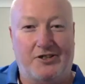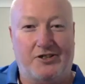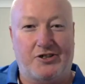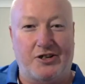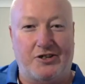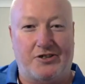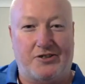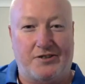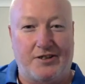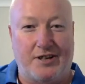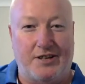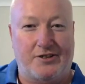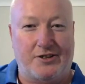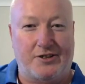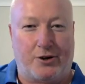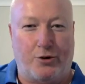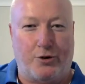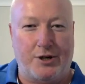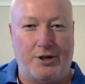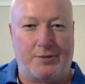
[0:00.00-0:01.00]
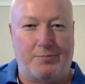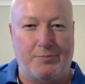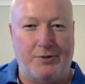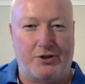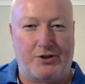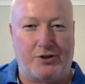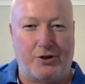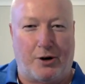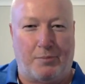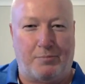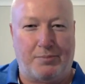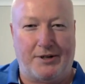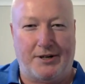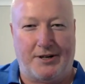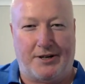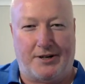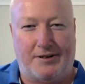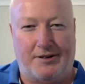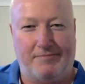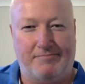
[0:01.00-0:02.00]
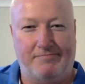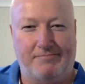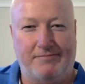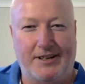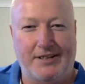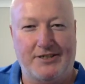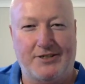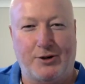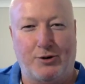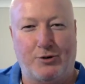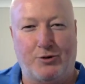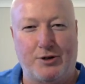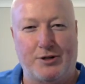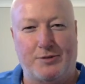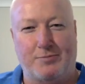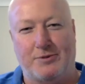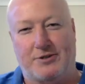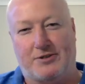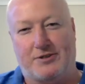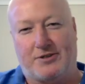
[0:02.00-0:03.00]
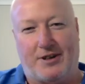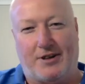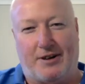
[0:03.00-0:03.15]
it's a Christmas shop now. They sell Christmas